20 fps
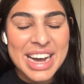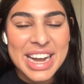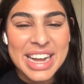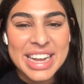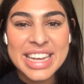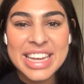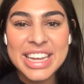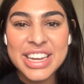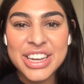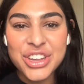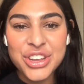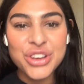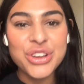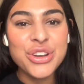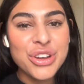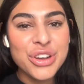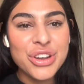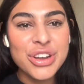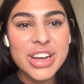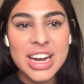Can
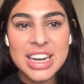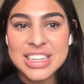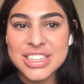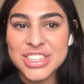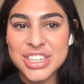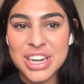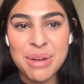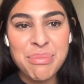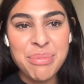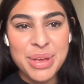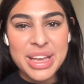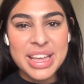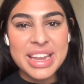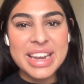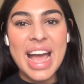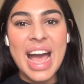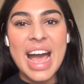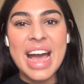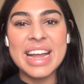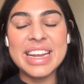you guys jump in
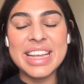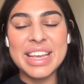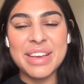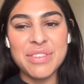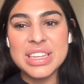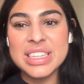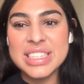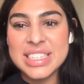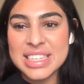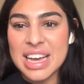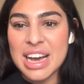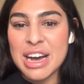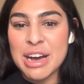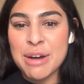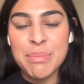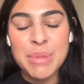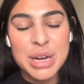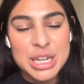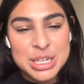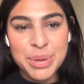and give us a
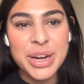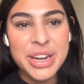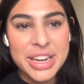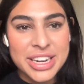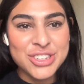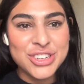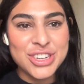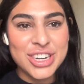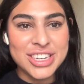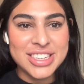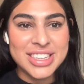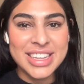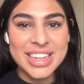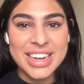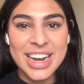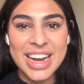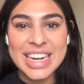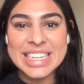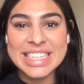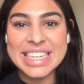much better introduction than
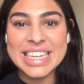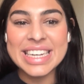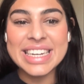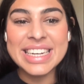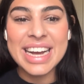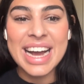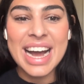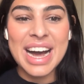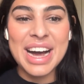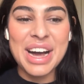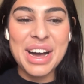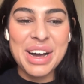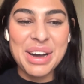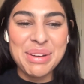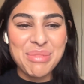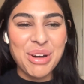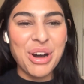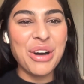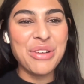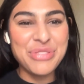I did
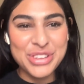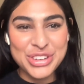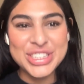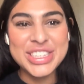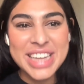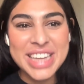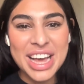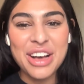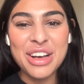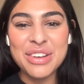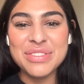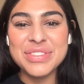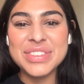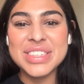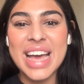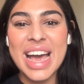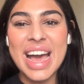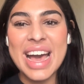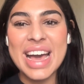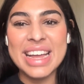of yourselves
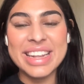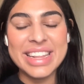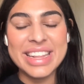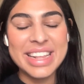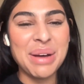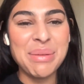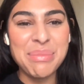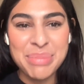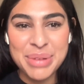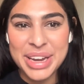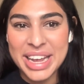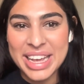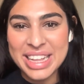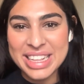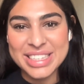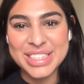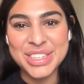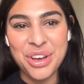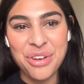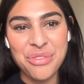and the company,
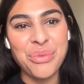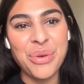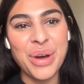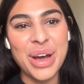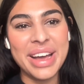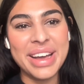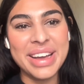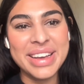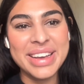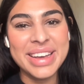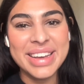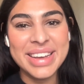the software?